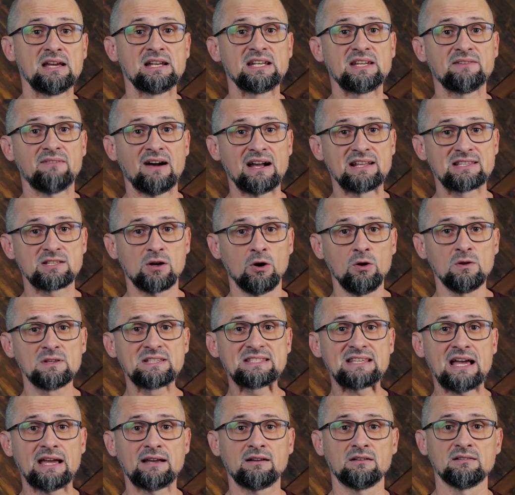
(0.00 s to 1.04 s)
divides all
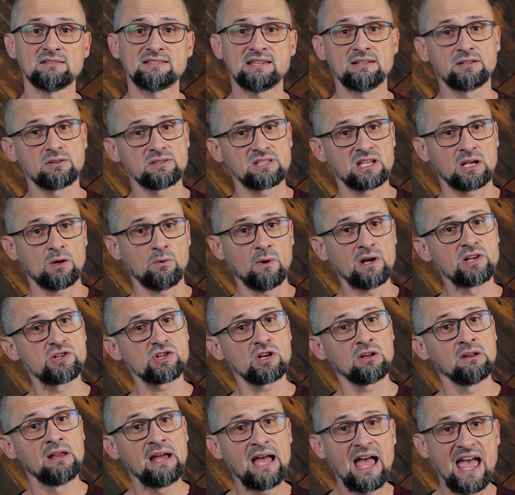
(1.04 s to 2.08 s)
cycles into
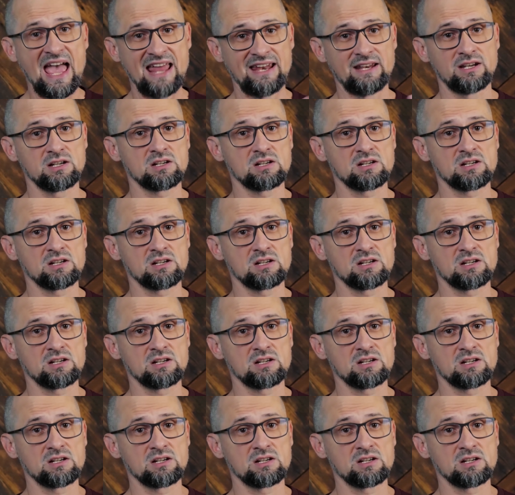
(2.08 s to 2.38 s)
sequential and